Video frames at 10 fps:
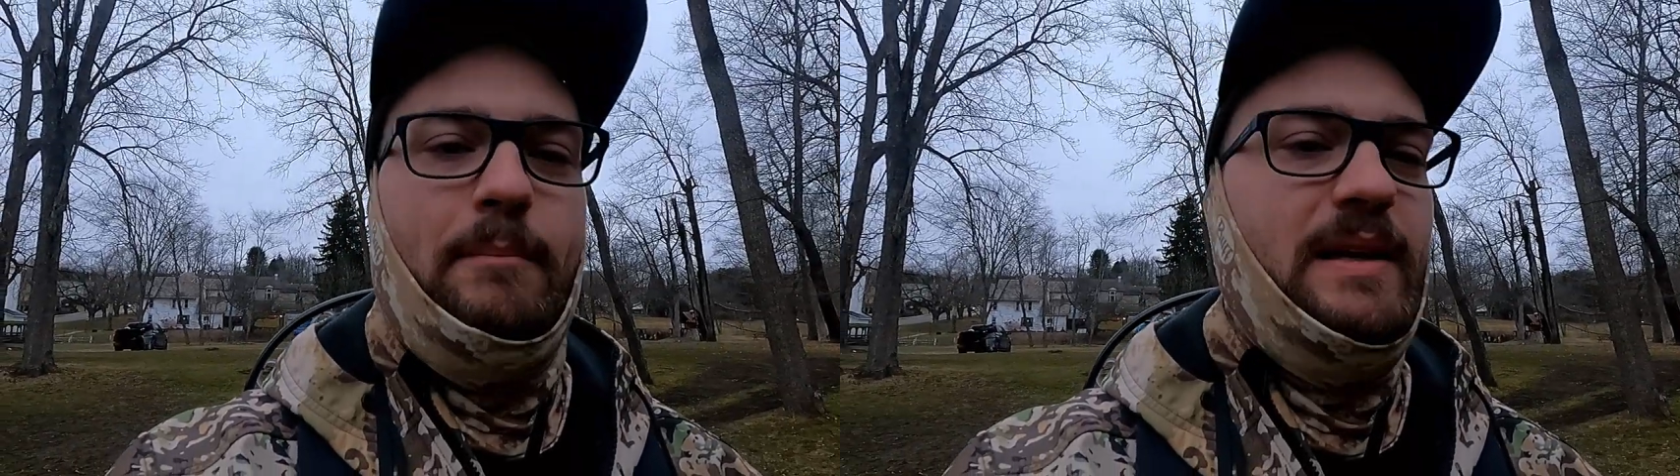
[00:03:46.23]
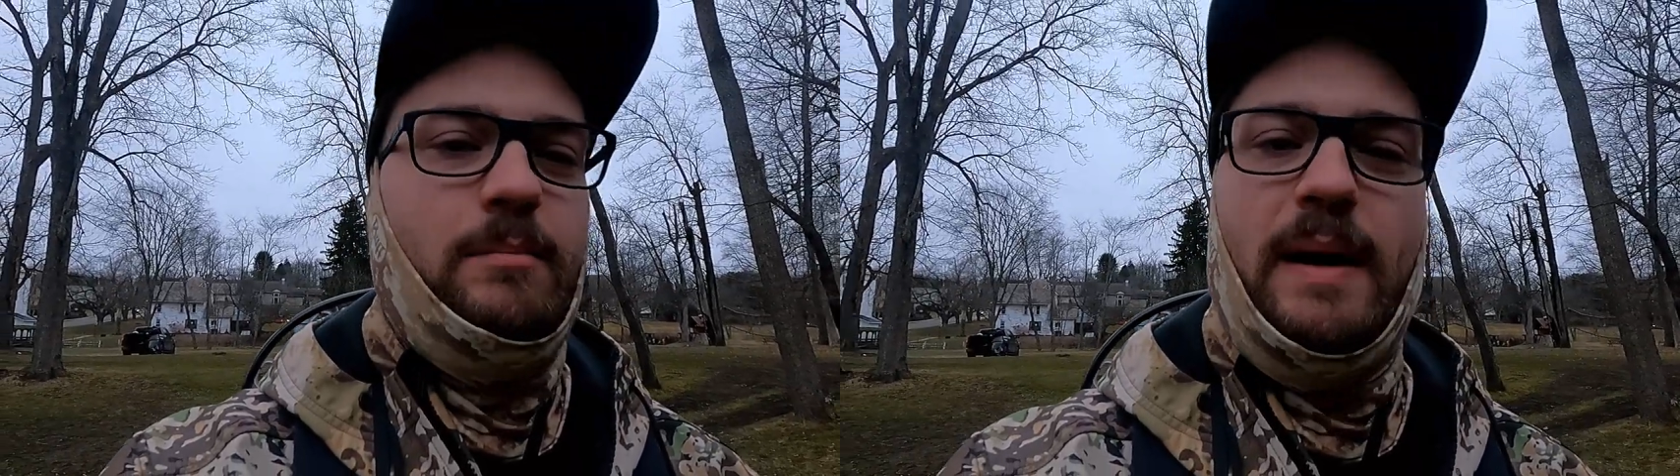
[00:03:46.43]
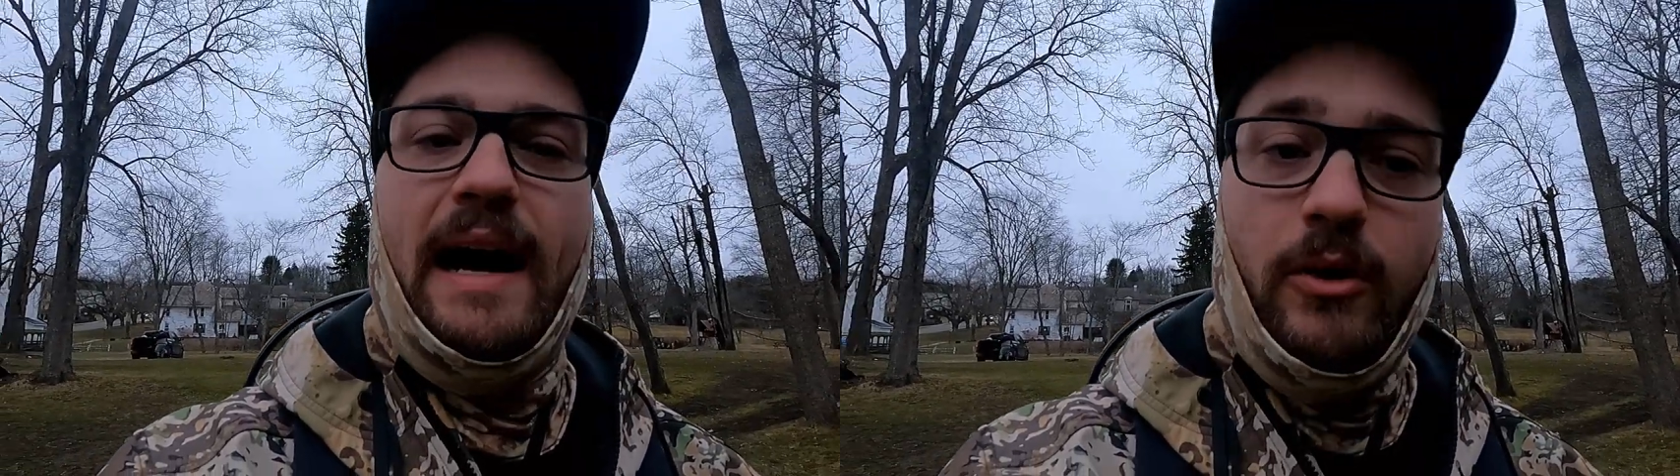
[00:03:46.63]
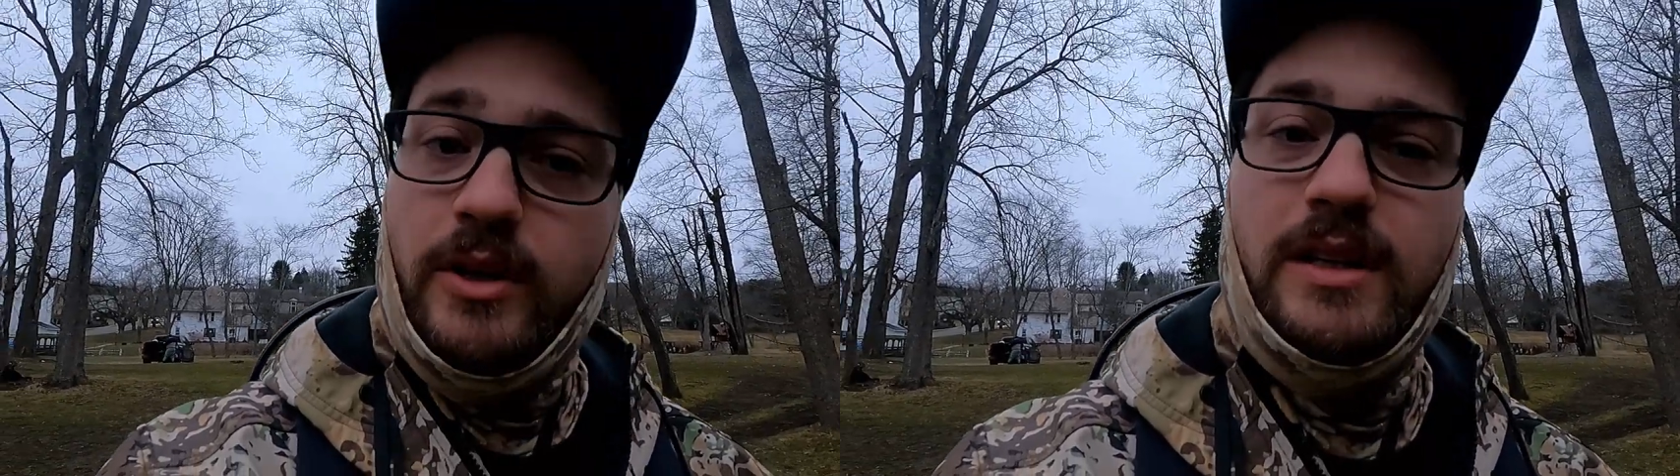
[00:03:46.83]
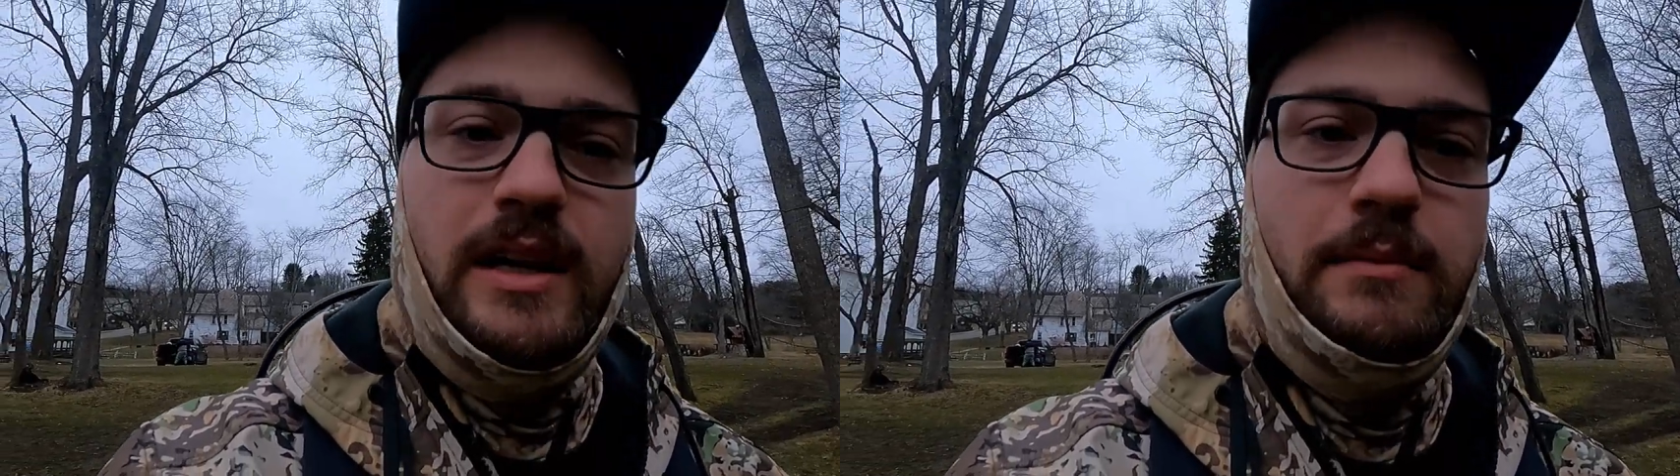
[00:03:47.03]
being
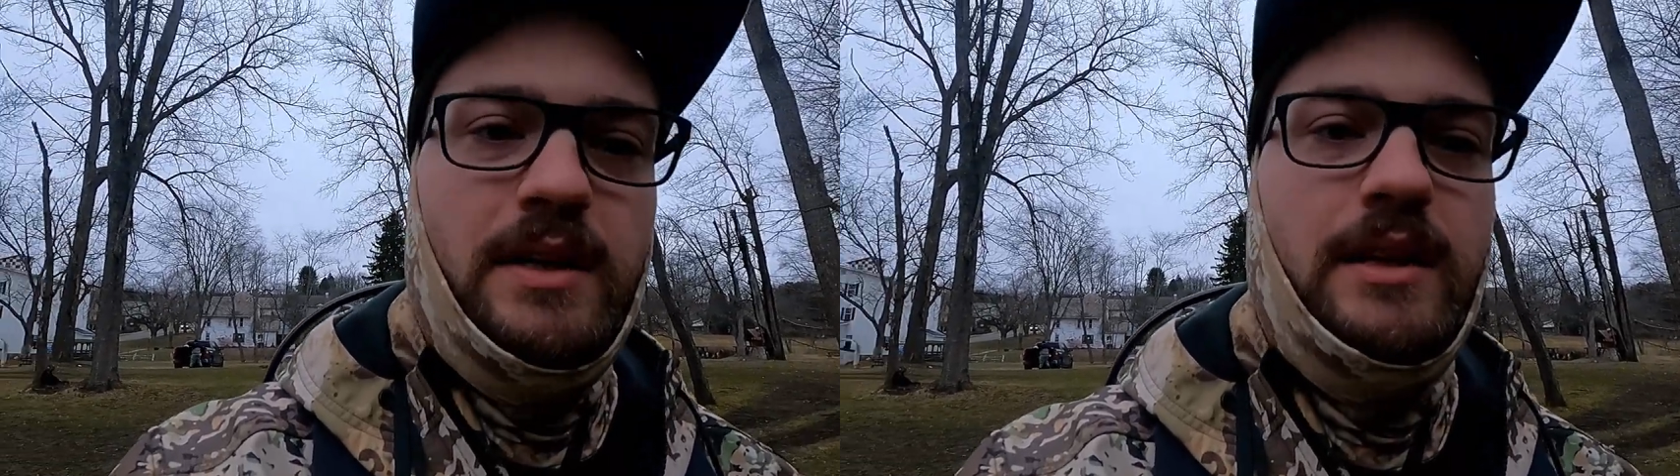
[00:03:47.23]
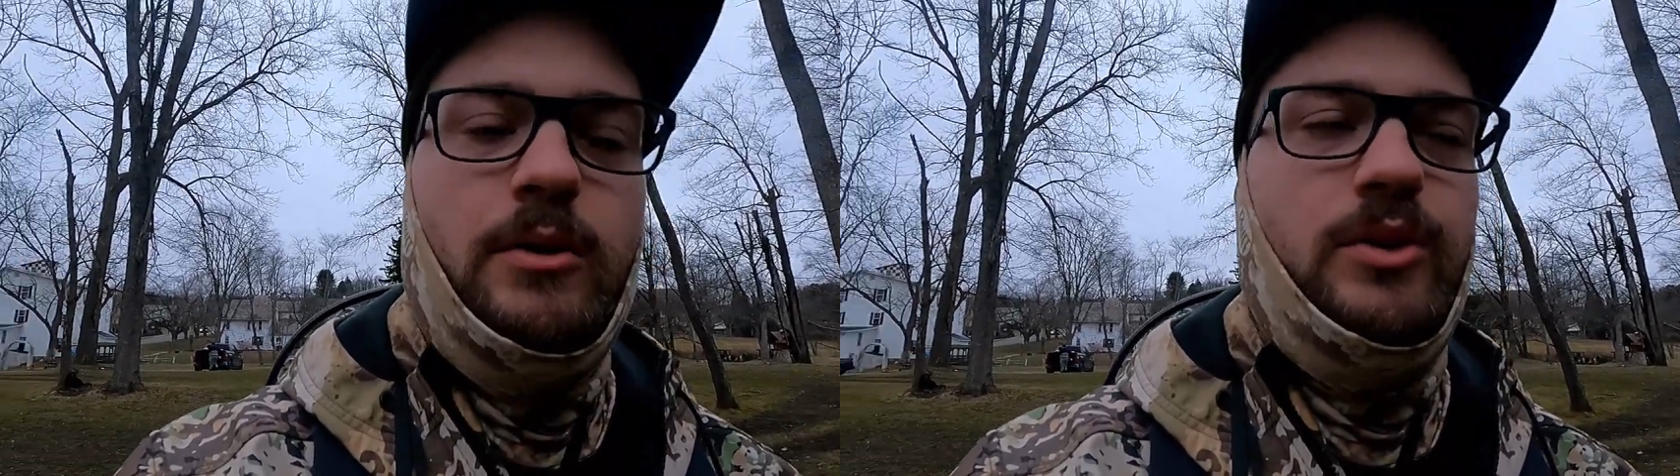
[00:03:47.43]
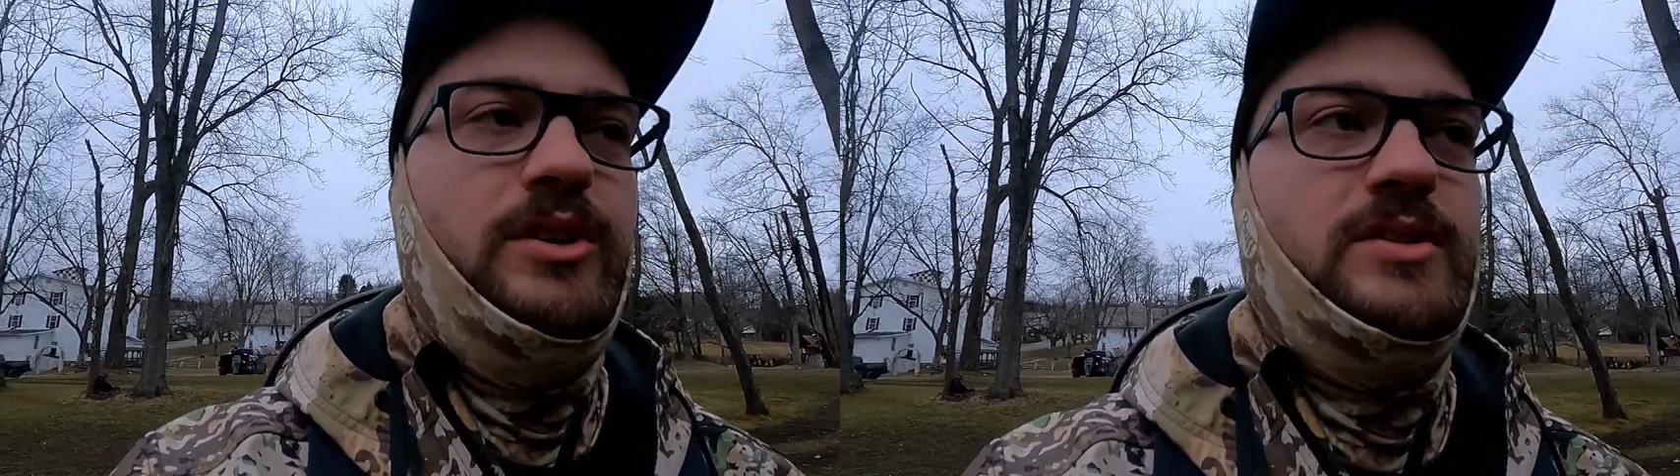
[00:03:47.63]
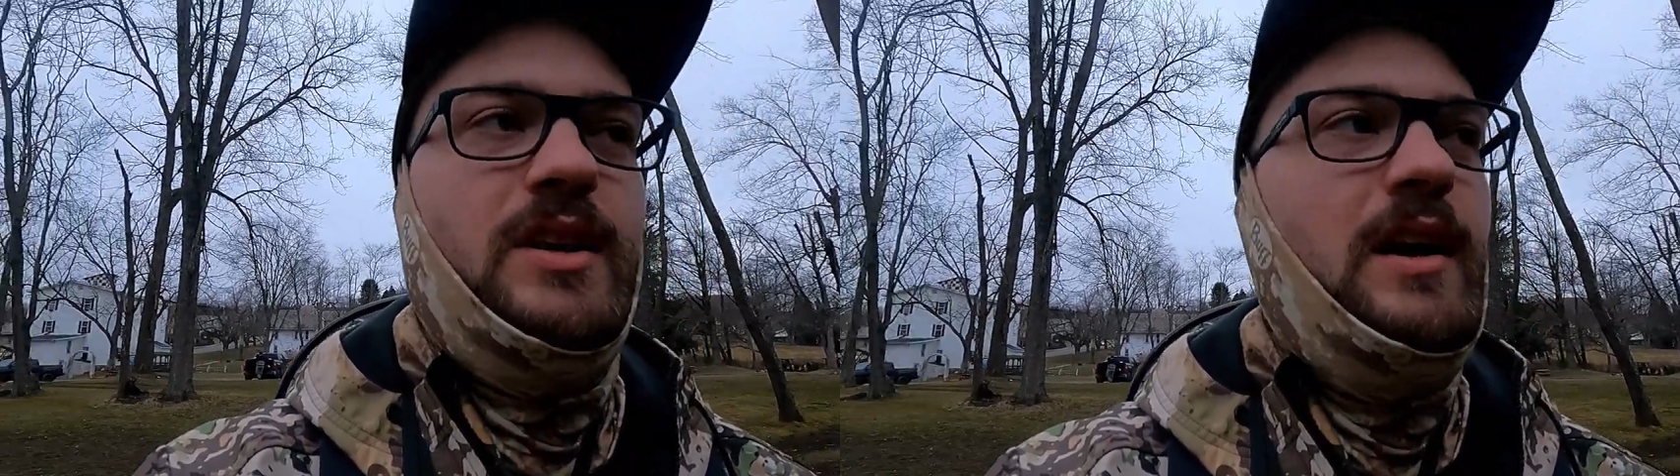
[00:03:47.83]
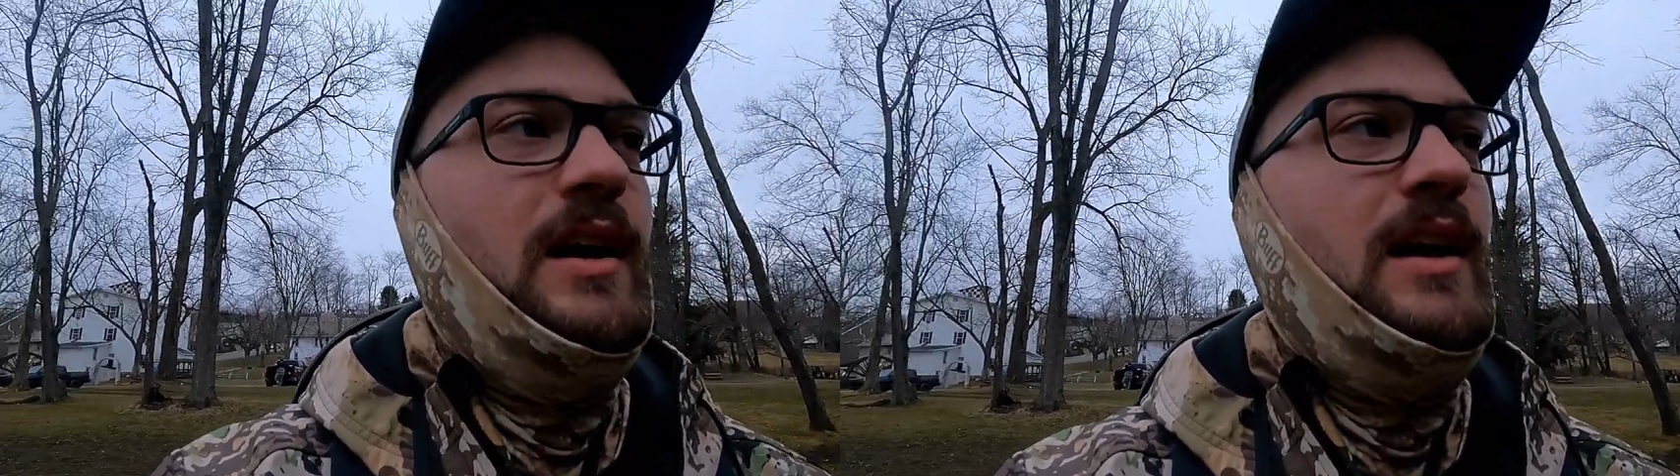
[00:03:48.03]
pounded. I mean, there was